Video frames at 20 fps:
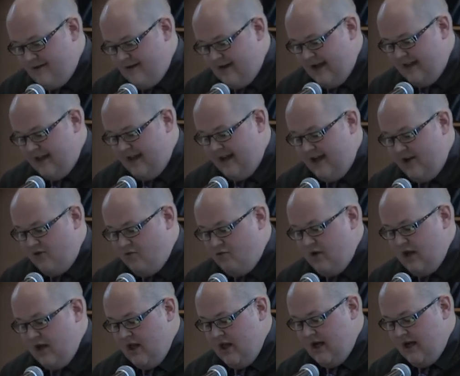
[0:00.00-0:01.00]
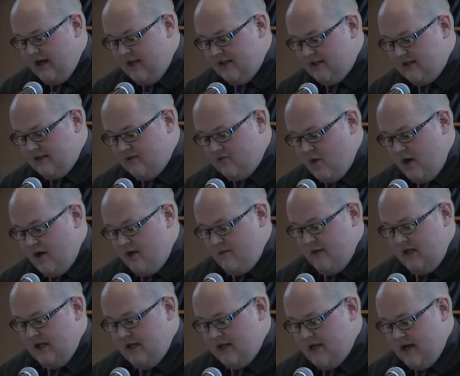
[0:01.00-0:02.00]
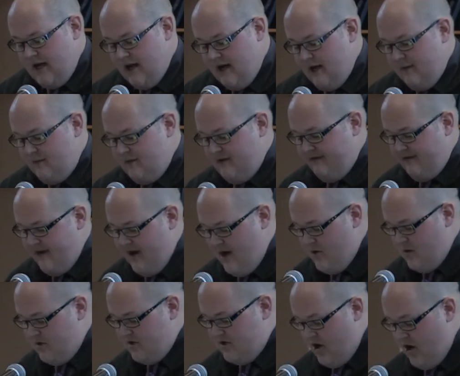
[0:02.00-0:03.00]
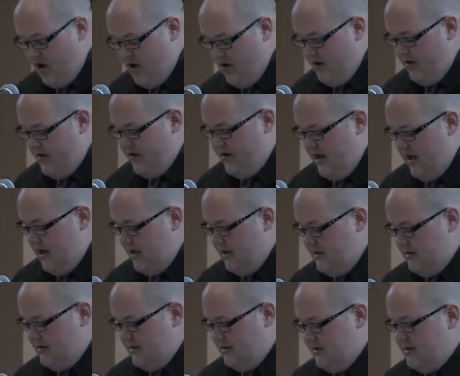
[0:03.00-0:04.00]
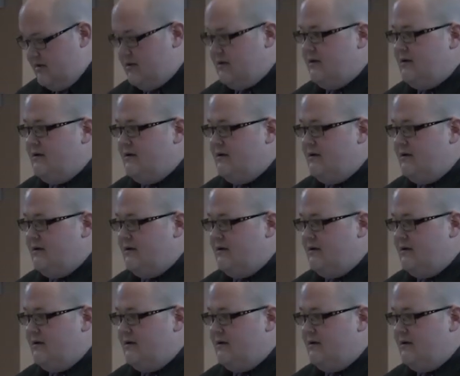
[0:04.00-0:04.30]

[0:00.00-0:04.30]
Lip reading: And then he realizes, wait a minute, time devours all things.